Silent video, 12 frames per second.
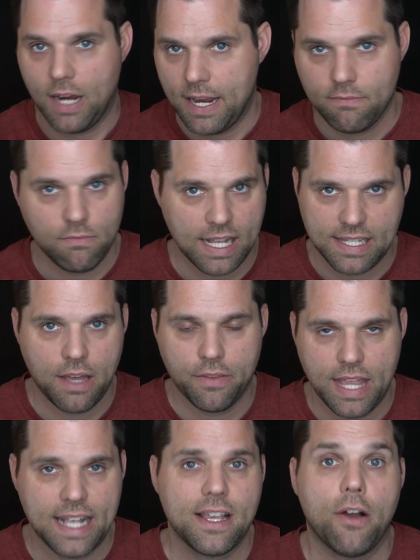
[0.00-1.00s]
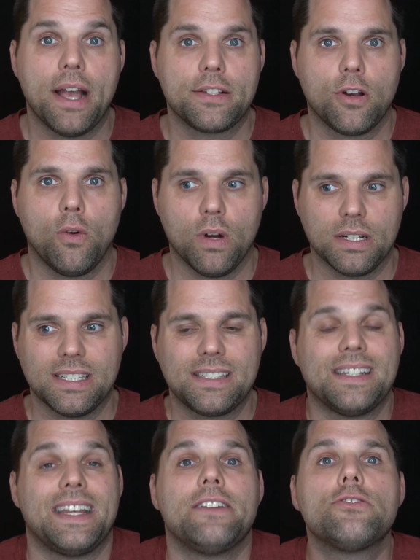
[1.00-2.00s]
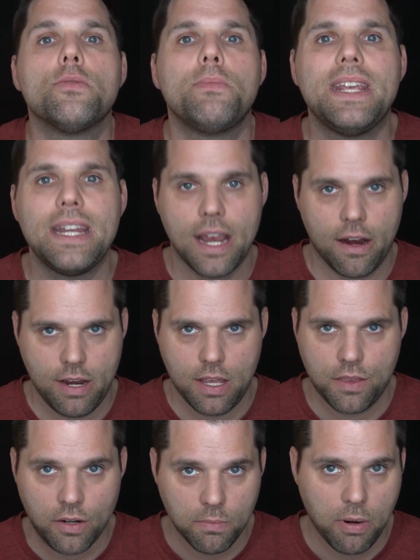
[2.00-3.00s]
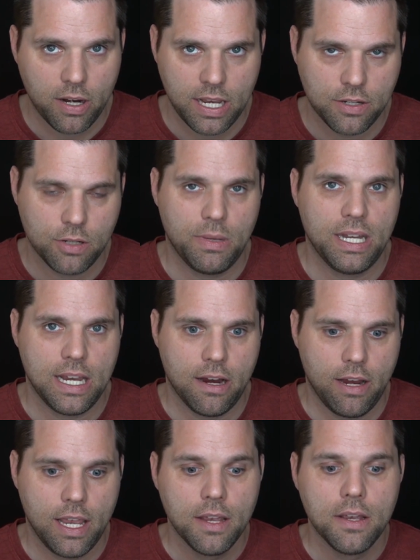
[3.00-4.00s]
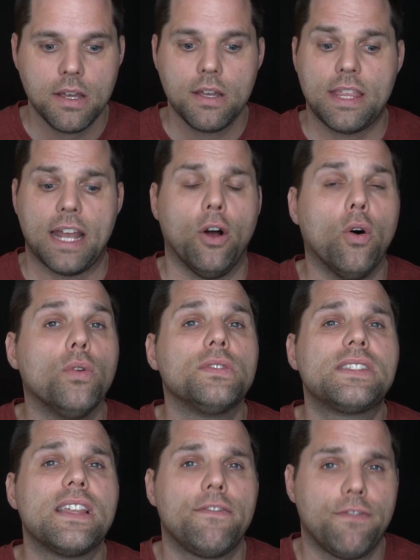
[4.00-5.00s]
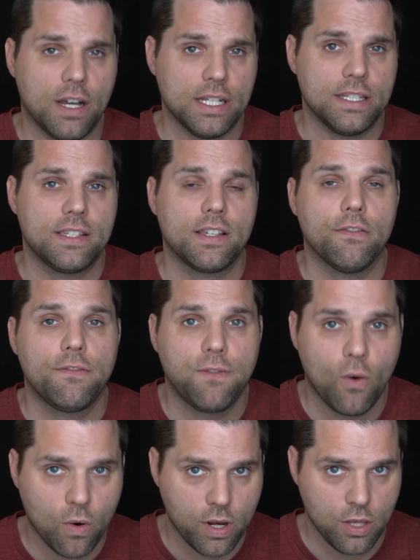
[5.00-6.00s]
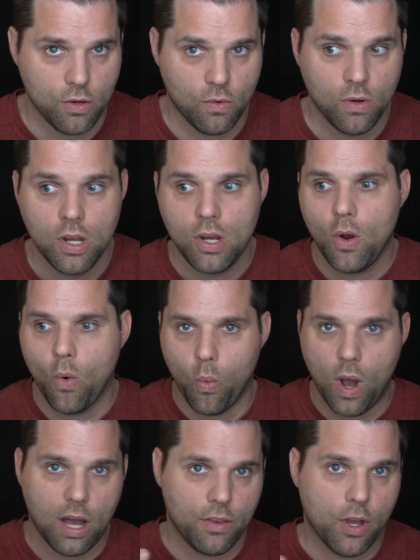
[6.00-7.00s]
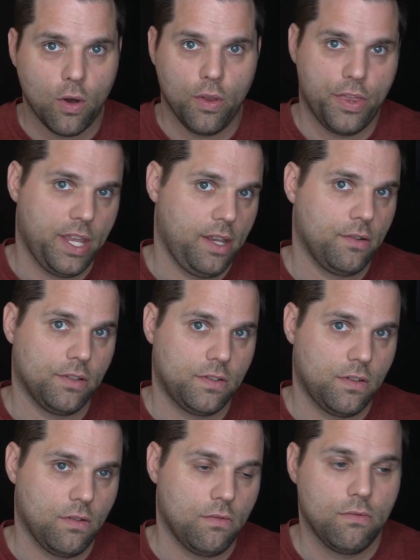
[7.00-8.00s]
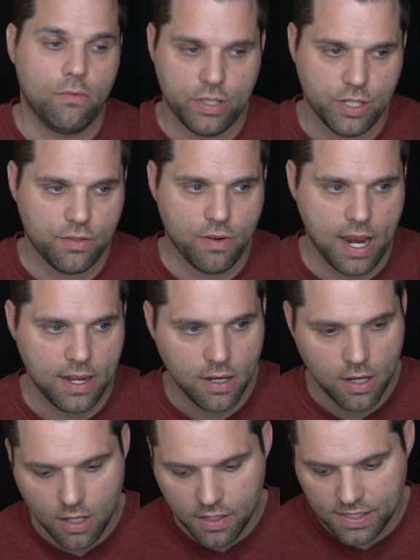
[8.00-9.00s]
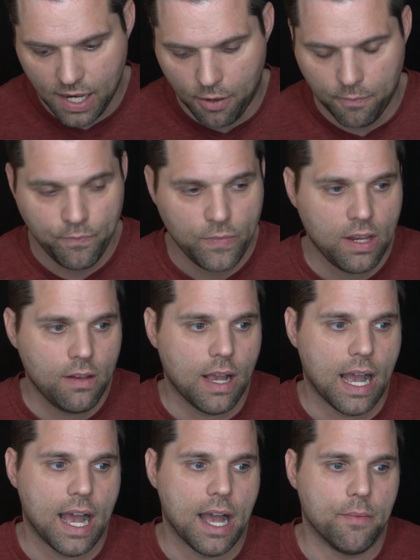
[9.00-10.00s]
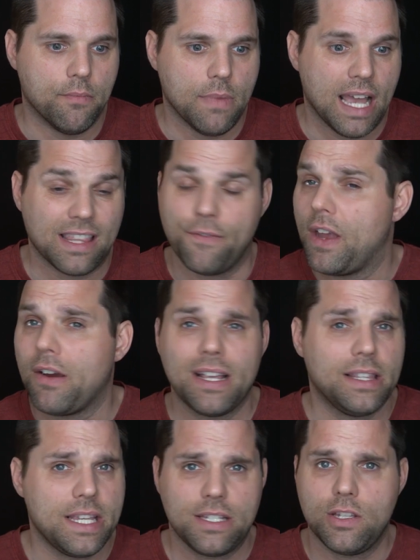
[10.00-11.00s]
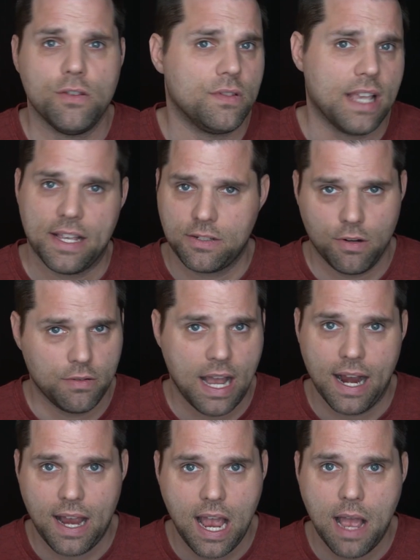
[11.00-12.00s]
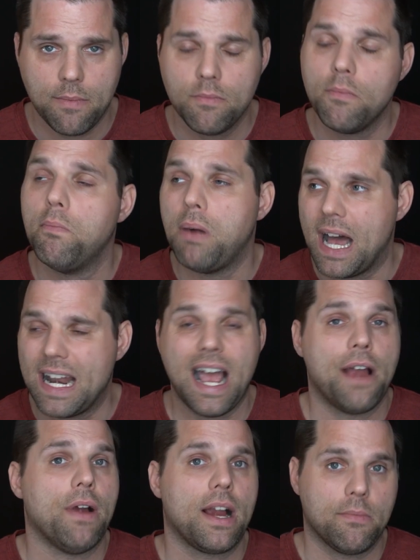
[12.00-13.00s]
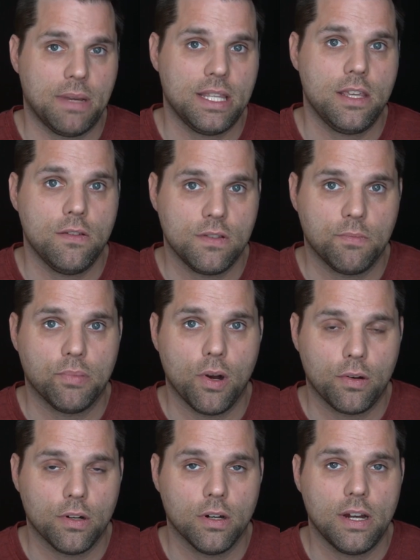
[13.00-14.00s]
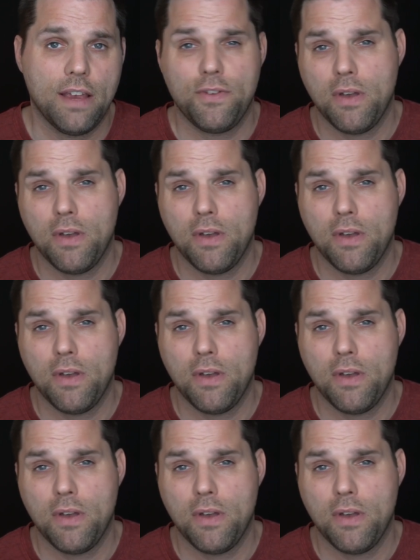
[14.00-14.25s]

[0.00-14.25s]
right? That's how escrow works. It's an intermediary, a third-party intermediary that holds the funds for you while the whole thing goes through, which is great. So at the very least, use escrow.com, but I recommend that you use a broker if